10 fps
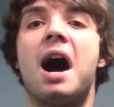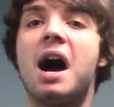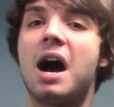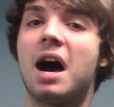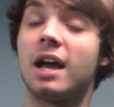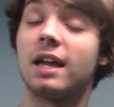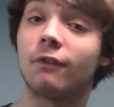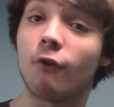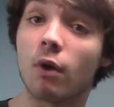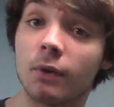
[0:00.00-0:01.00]
Uh, in
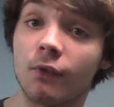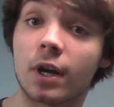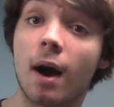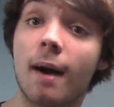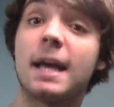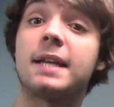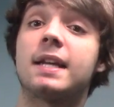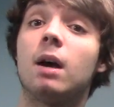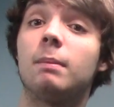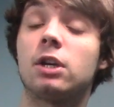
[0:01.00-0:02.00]
the form of a comment,
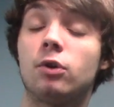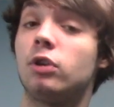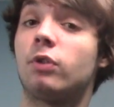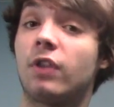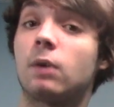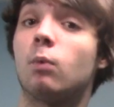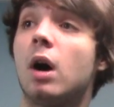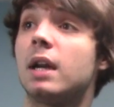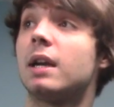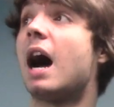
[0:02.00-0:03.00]
tell me who you think won.